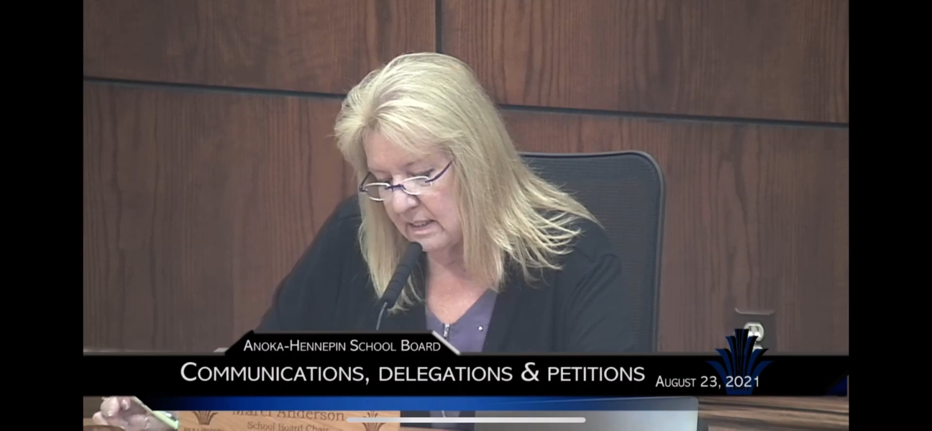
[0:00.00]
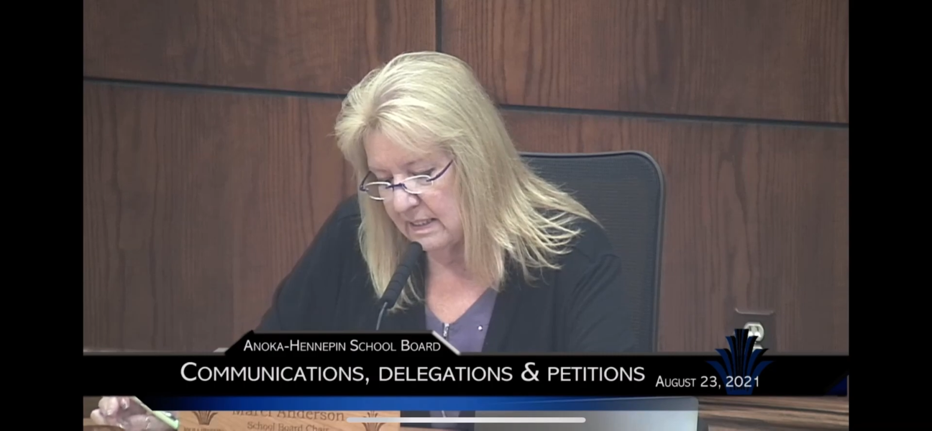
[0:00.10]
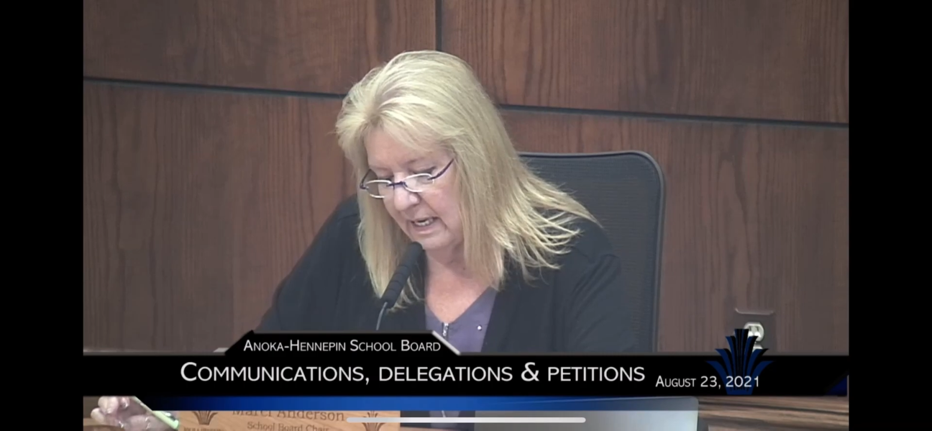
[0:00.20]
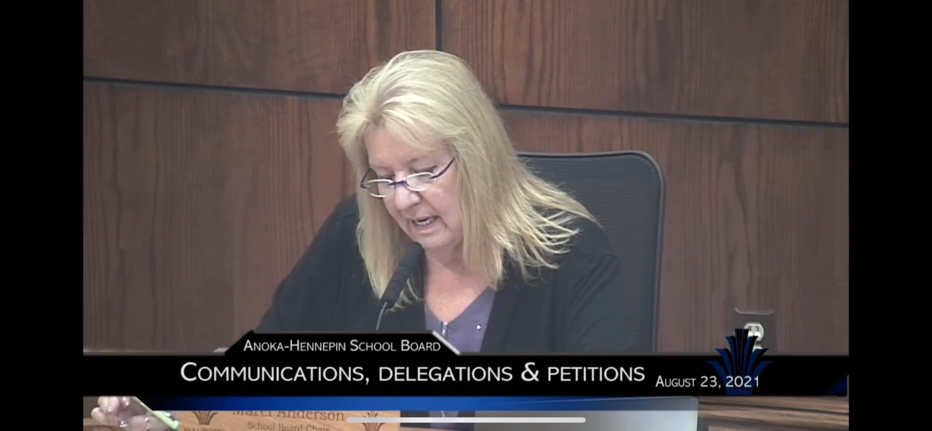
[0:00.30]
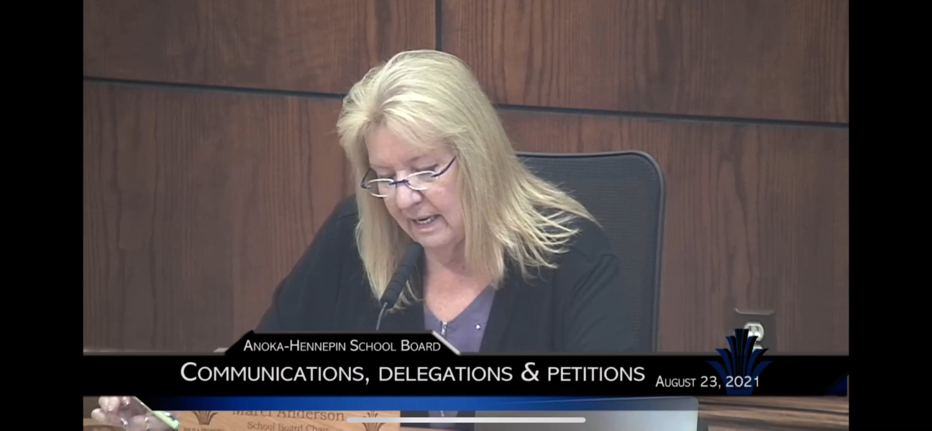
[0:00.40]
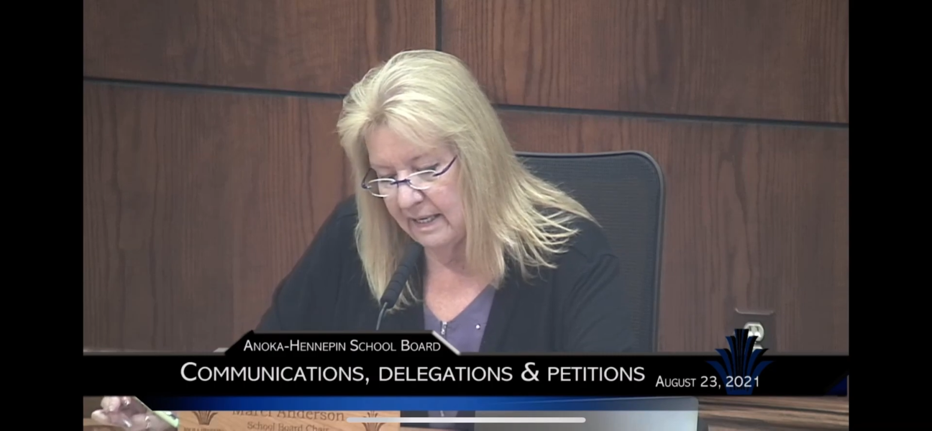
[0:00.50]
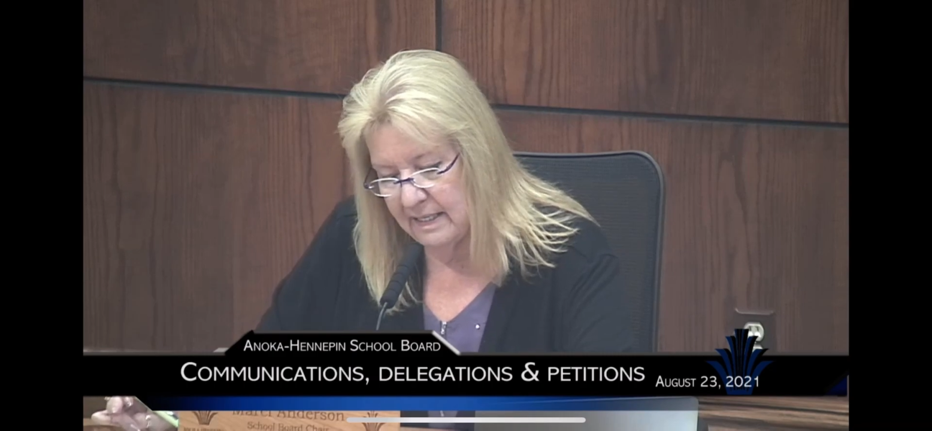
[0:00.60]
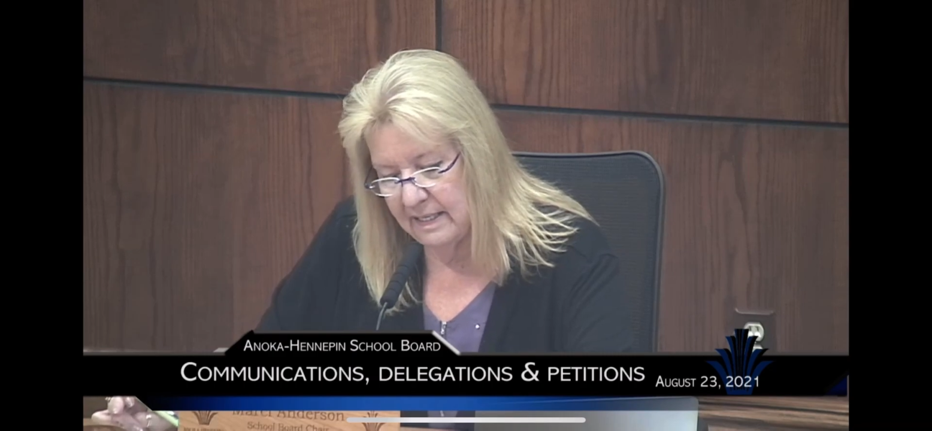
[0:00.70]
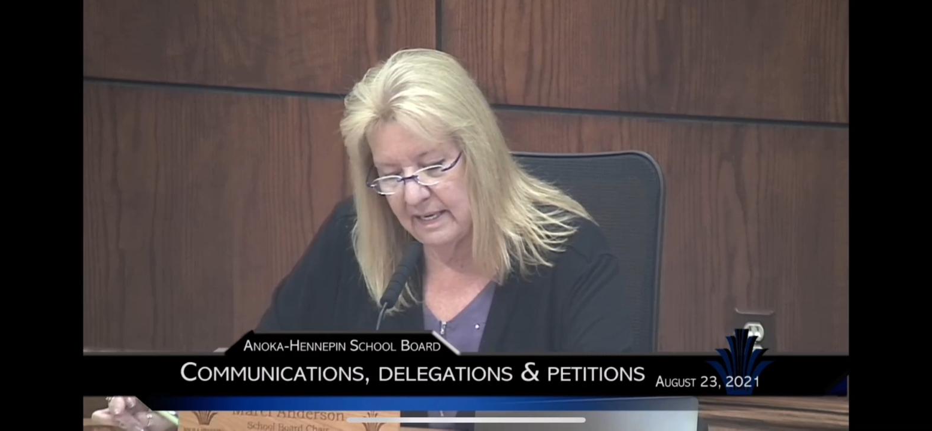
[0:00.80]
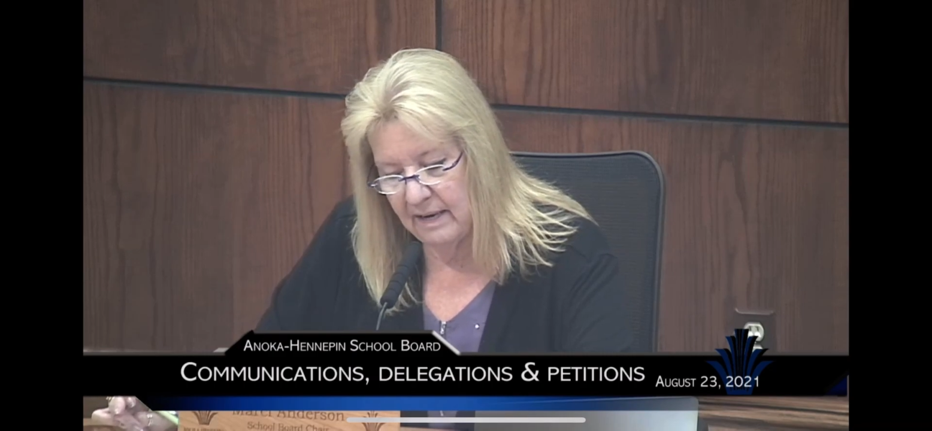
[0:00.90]
Todd
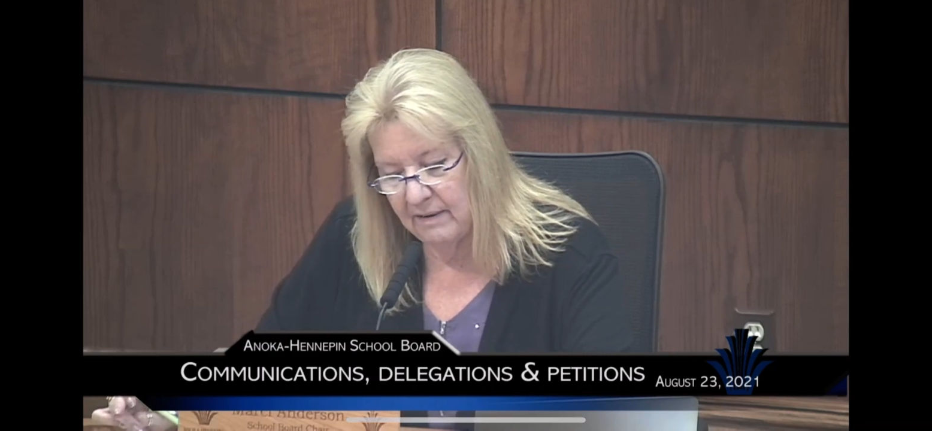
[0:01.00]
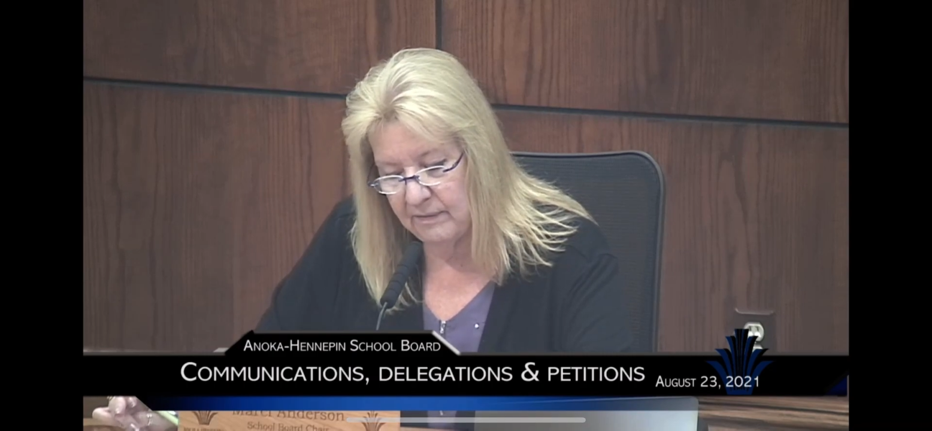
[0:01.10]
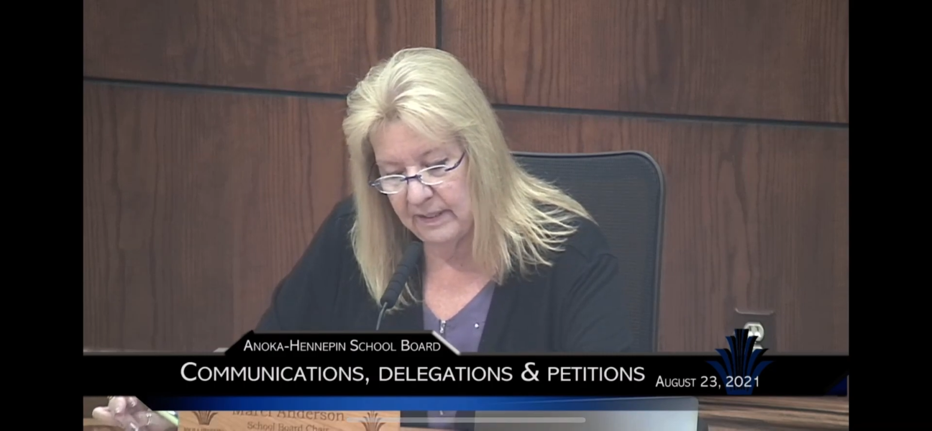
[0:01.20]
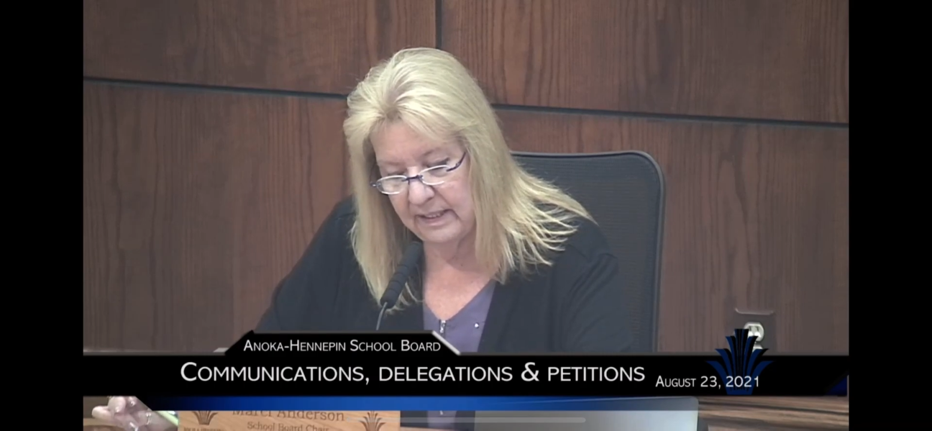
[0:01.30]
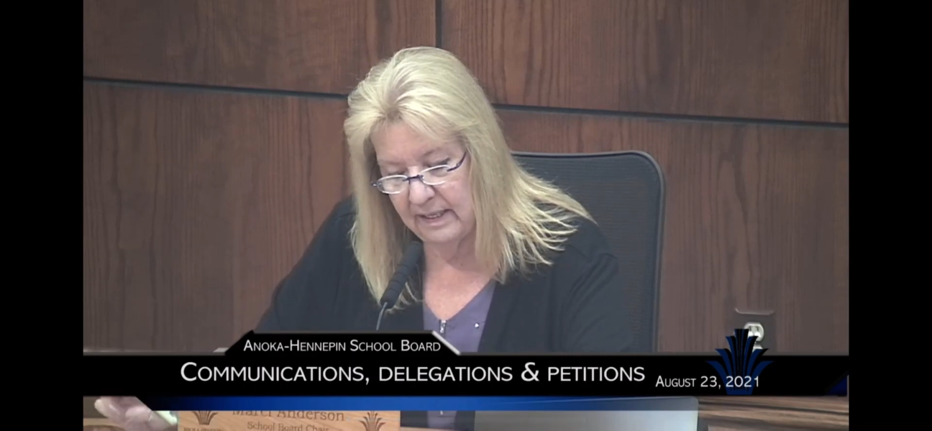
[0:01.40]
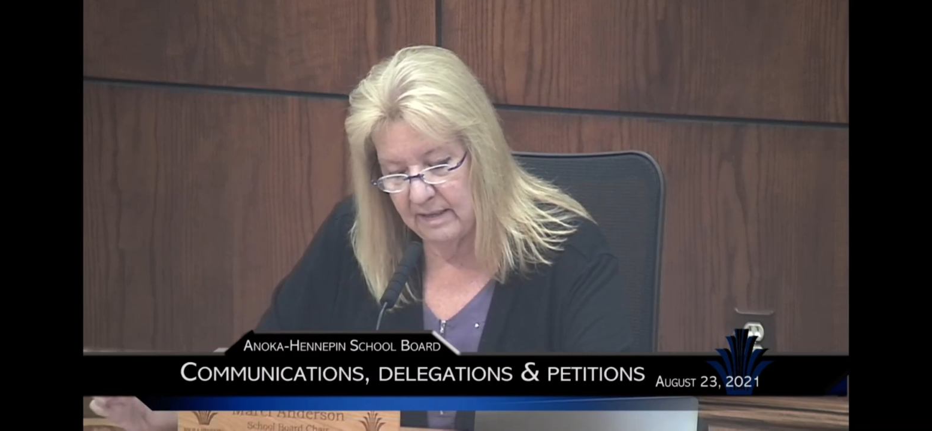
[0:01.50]
Nevlid.